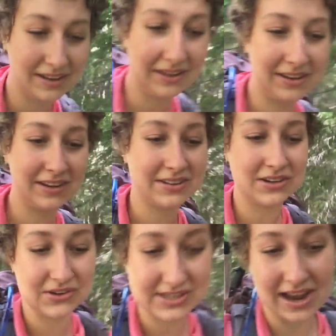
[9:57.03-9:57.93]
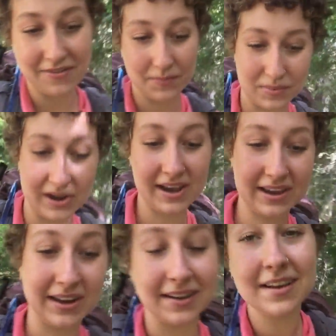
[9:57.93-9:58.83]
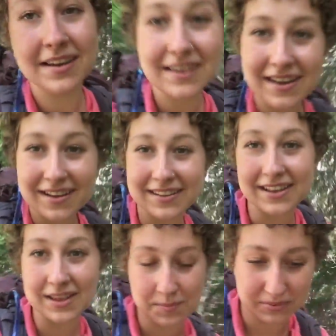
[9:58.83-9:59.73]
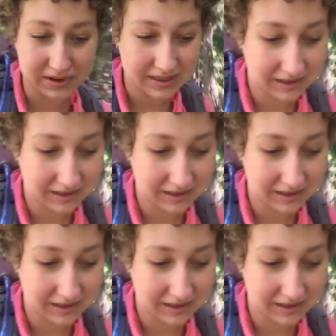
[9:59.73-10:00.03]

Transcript: good to just have a break and let them breathe a